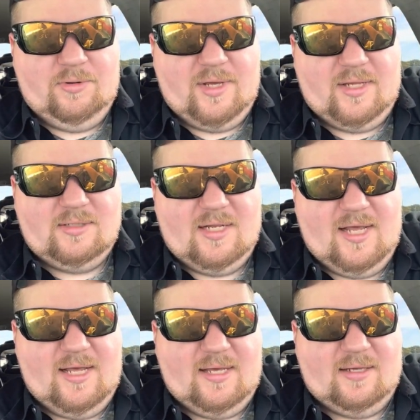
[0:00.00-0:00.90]
and
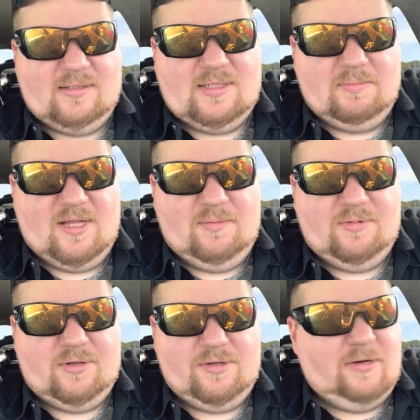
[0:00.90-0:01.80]
today is
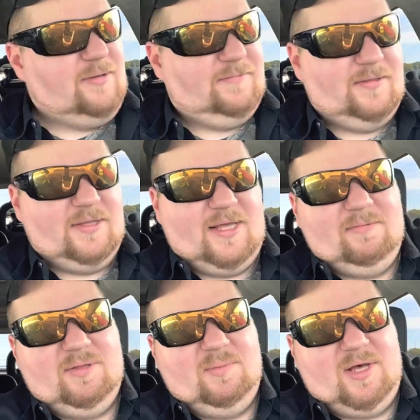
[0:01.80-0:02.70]
September 30th, the end
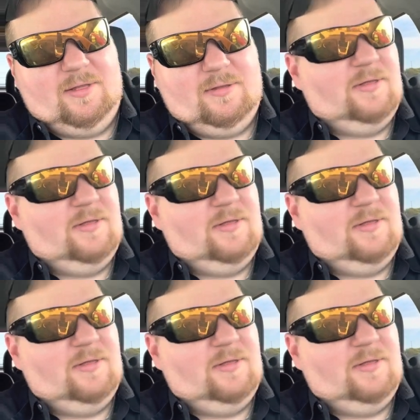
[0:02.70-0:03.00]
of the month.